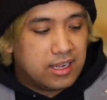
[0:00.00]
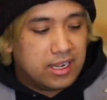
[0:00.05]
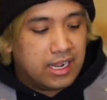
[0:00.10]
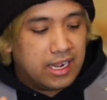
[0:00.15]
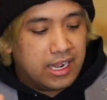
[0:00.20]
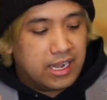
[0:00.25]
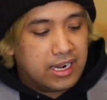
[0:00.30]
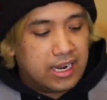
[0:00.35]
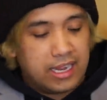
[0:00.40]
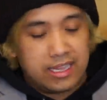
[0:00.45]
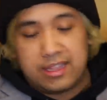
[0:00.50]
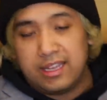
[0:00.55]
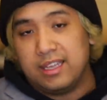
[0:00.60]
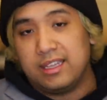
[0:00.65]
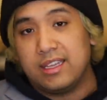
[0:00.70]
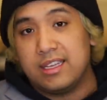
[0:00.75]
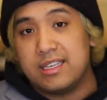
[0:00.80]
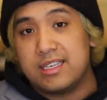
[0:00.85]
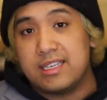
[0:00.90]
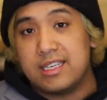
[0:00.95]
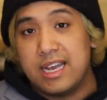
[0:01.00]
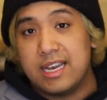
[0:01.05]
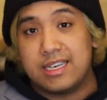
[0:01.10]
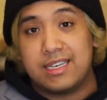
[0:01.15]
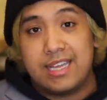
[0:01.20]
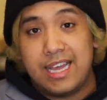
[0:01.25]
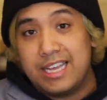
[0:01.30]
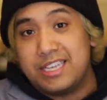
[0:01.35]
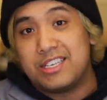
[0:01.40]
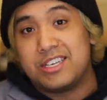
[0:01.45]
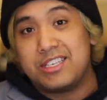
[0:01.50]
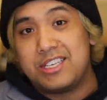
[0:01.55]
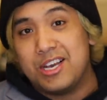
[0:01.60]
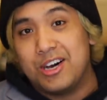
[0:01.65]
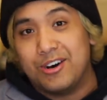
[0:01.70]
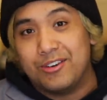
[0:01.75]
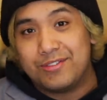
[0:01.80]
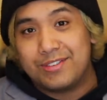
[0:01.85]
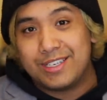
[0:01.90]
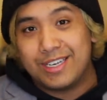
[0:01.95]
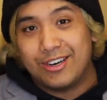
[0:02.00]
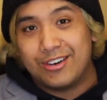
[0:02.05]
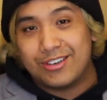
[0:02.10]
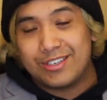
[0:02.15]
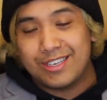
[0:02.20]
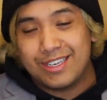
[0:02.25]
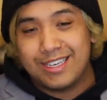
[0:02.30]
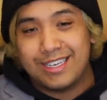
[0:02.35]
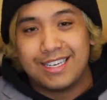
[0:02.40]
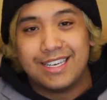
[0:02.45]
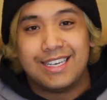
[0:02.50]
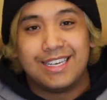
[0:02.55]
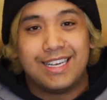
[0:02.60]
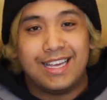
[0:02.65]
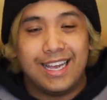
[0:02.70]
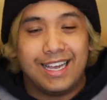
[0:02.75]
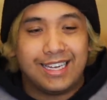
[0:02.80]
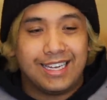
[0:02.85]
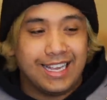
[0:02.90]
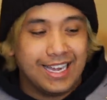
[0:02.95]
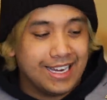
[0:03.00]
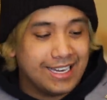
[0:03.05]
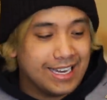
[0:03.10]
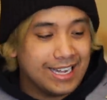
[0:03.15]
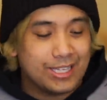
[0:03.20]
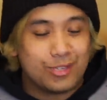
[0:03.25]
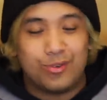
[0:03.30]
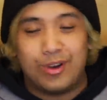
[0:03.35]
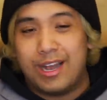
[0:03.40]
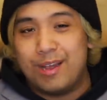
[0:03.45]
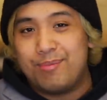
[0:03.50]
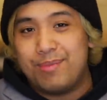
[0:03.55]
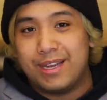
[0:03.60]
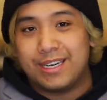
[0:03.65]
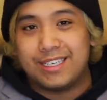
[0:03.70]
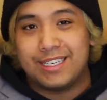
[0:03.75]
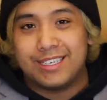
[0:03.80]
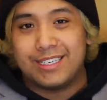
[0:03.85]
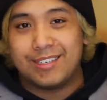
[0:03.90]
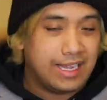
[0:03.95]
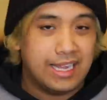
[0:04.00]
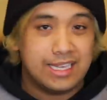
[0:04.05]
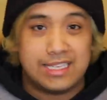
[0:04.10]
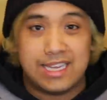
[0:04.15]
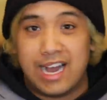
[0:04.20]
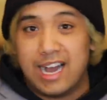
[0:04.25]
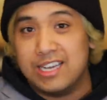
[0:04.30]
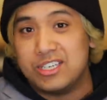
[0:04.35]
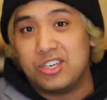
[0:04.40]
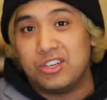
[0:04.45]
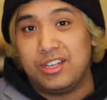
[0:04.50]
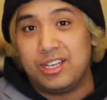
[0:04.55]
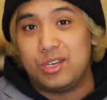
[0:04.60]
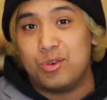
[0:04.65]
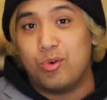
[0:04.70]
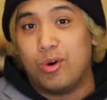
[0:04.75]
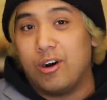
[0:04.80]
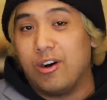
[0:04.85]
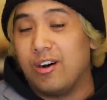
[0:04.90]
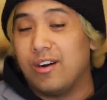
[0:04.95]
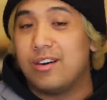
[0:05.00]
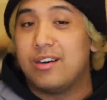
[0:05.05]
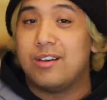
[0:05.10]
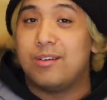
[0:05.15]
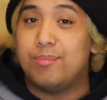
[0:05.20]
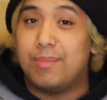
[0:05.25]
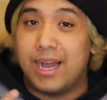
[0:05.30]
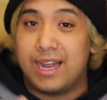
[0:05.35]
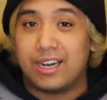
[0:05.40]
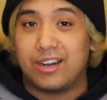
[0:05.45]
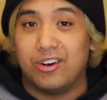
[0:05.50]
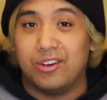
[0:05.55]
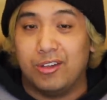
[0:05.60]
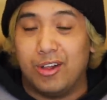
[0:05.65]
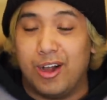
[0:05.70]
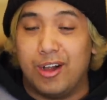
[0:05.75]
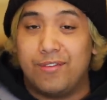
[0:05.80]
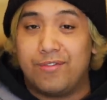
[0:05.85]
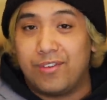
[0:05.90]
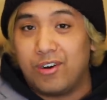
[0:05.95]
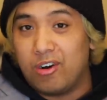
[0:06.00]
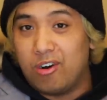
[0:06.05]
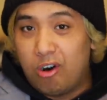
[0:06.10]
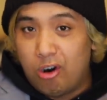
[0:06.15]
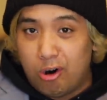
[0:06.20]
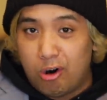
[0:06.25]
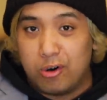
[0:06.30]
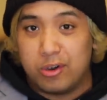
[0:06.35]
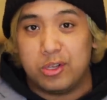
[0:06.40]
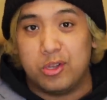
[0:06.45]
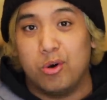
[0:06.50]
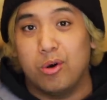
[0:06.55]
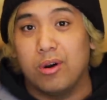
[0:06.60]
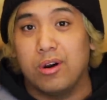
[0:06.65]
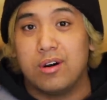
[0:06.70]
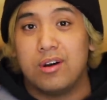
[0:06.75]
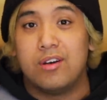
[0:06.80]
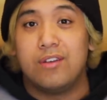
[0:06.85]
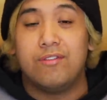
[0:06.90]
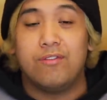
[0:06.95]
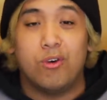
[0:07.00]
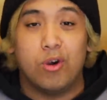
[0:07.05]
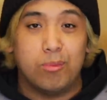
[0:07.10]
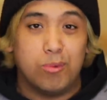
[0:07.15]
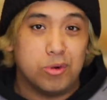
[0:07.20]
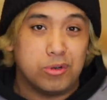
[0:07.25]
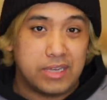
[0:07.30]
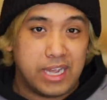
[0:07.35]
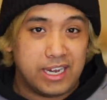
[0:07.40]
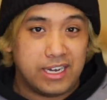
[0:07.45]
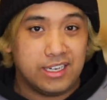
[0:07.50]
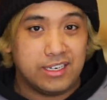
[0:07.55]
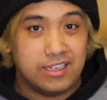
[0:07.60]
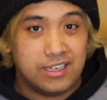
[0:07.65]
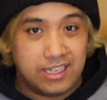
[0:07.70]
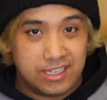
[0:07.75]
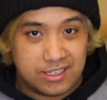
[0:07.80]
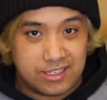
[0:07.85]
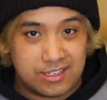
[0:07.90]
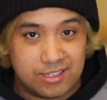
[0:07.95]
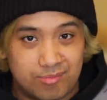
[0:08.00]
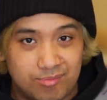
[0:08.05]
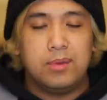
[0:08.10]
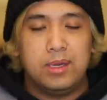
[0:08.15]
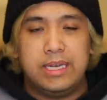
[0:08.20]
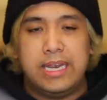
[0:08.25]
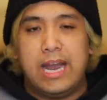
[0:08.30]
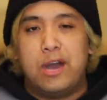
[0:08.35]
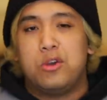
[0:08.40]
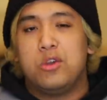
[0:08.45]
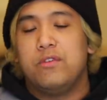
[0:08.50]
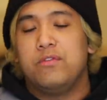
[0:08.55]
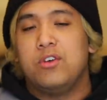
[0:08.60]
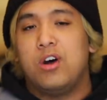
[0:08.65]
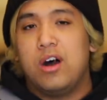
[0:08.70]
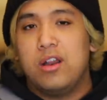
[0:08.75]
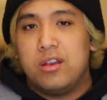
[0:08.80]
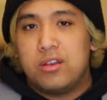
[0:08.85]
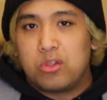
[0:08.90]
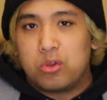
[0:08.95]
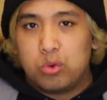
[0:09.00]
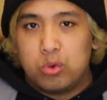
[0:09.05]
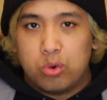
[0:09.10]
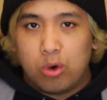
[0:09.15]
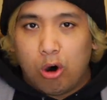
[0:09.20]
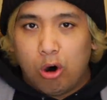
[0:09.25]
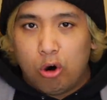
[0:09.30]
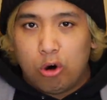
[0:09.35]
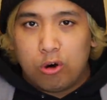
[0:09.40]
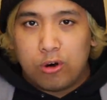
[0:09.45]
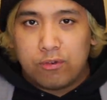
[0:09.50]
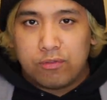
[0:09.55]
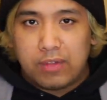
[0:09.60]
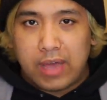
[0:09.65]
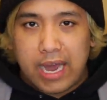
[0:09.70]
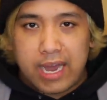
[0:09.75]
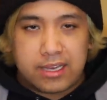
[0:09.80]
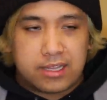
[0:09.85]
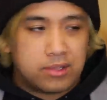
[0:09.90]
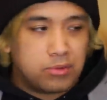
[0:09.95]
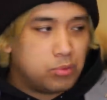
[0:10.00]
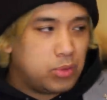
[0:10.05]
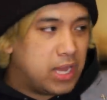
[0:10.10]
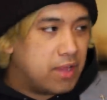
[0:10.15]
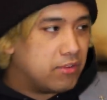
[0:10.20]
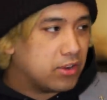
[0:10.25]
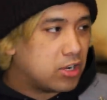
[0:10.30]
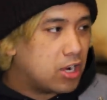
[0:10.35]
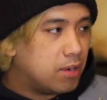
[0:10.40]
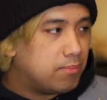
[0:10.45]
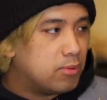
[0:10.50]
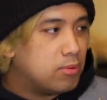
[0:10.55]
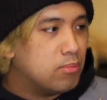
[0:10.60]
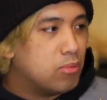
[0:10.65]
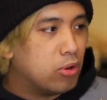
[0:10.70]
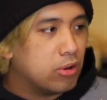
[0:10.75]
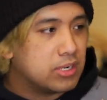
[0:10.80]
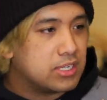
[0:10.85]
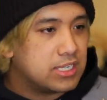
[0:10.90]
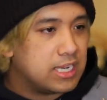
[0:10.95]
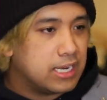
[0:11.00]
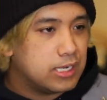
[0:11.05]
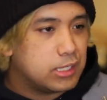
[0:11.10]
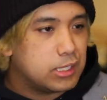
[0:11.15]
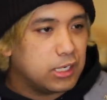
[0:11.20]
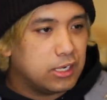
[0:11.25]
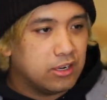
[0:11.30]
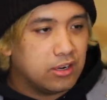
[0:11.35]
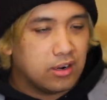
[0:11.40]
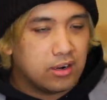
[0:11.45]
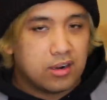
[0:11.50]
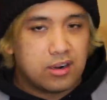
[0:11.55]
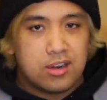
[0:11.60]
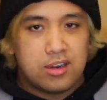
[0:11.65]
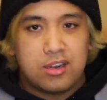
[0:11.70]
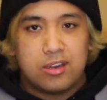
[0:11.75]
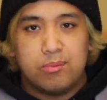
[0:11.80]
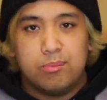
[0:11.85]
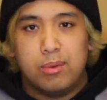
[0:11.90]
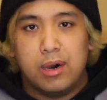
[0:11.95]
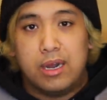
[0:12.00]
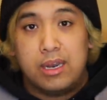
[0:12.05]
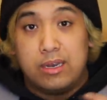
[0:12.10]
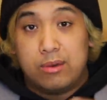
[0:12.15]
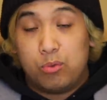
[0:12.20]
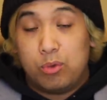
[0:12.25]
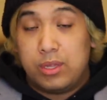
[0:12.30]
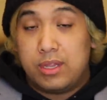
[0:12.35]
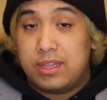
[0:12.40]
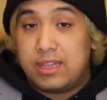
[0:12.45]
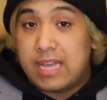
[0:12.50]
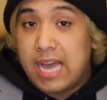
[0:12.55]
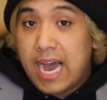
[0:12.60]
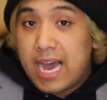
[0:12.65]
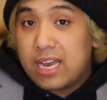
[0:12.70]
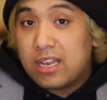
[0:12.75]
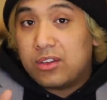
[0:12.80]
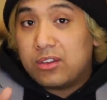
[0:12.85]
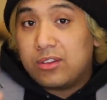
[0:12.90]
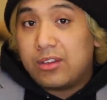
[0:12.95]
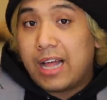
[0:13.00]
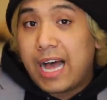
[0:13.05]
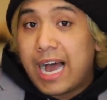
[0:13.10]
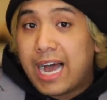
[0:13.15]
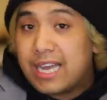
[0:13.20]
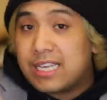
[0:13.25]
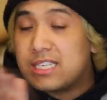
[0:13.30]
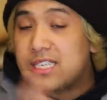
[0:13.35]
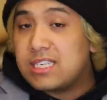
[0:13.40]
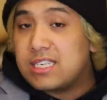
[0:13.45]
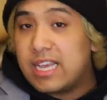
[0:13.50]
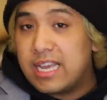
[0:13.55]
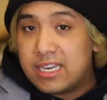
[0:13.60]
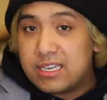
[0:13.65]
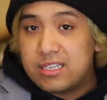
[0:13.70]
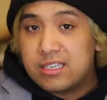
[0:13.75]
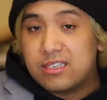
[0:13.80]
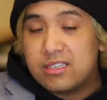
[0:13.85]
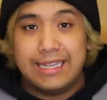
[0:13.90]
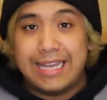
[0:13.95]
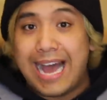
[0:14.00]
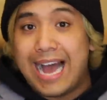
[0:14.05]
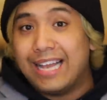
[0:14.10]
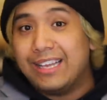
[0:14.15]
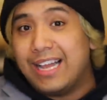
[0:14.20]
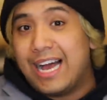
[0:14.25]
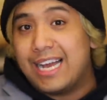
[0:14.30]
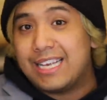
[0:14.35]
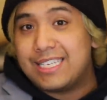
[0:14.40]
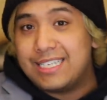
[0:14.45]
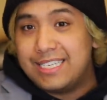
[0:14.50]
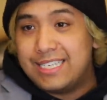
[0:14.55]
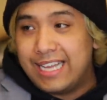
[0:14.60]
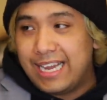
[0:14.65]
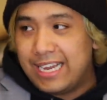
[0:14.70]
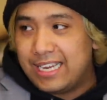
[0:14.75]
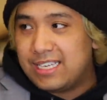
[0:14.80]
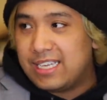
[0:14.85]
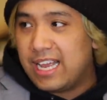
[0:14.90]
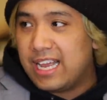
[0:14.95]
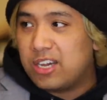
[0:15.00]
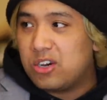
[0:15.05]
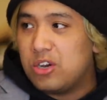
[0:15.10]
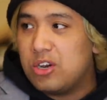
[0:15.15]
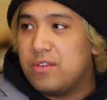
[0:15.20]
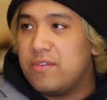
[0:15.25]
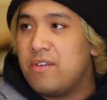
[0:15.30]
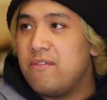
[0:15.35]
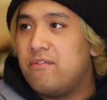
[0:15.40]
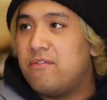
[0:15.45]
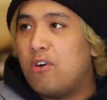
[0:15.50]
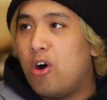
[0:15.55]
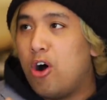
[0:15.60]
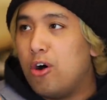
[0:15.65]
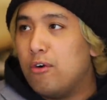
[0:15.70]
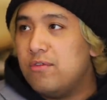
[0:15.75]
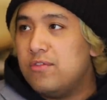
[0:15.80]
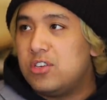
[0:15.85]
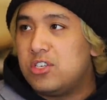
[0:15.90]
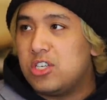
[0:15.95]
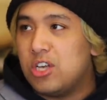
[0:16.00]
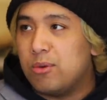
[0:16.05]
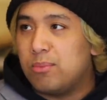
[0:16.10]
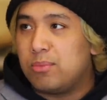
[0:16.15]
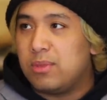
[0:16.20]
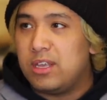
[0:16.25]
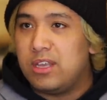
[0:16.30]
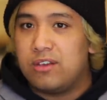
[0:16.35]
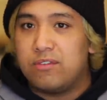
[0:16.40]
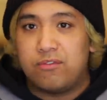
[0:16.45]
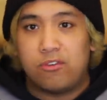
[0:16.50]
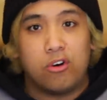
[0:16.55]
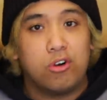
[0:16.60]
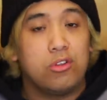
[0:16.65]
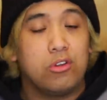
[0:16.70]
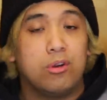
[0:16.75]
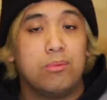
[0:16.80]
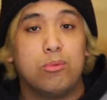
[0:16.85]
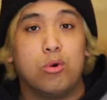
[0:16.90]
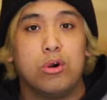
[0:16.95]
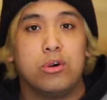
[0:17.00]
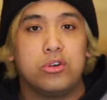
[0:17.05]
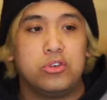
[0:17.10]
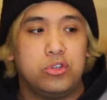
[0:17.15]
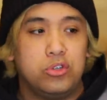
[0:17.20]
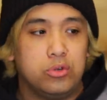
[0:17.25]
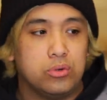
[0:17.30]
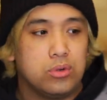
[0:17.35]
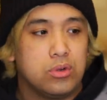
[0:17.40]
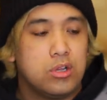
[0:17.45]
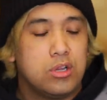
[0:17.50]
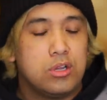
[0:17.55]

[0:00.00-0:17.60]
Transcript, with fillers: And I think this scent takes itself seriously. Again, that's why I picked it. It's Angelique Noir by Guerlain for all your formal dating needs. But now you've gotten through all of that. We have a couple more scents here, but with that last scent, that last date, it could have involved something furthermore too.